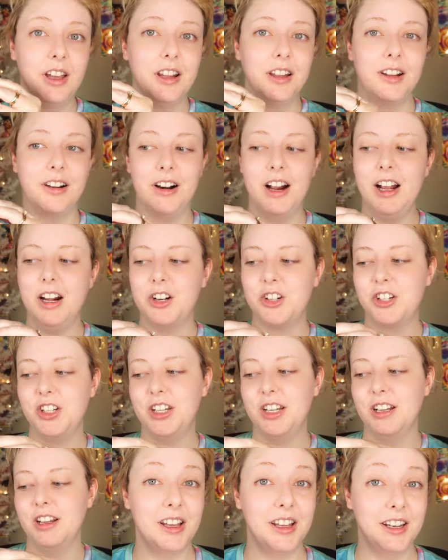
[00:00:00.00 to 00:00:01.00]
They're
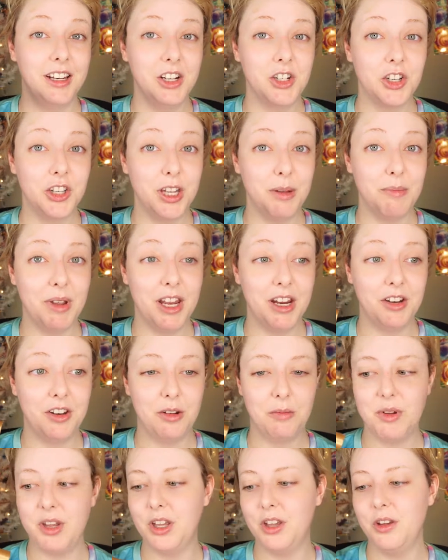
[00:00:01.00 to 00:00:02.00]
actually initially made to
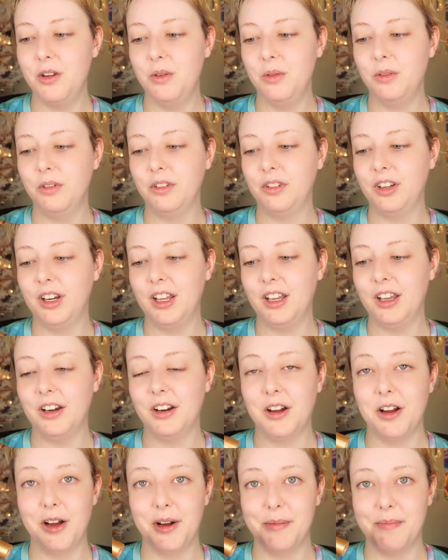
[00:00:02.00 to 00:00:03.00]
be used in
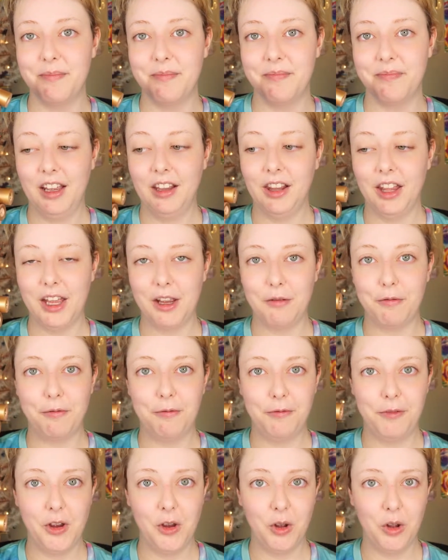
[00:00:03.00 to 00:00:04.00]
like
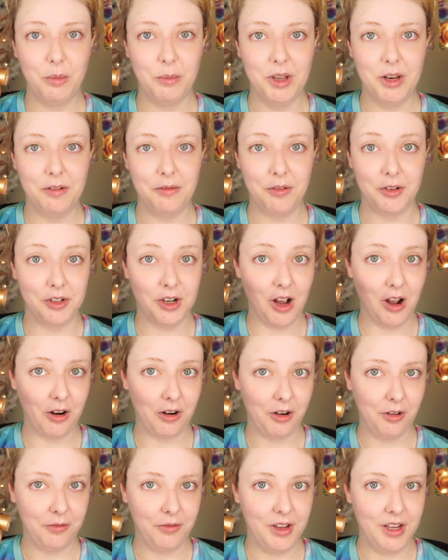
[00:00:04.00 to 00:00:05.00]
film and
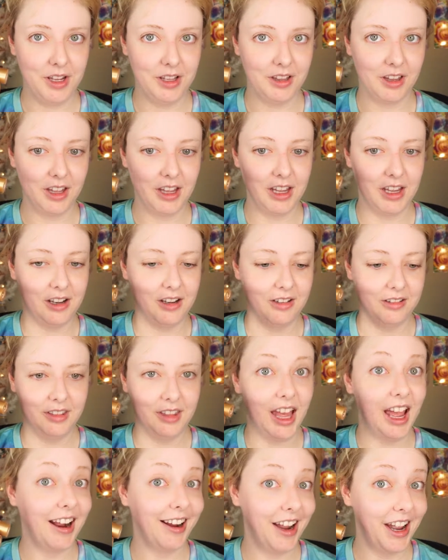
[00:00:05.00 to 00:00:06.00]
photography and like
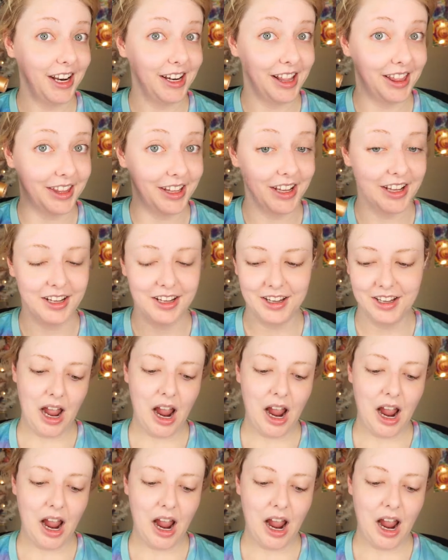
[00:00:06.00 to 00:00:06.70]
that kind of thing.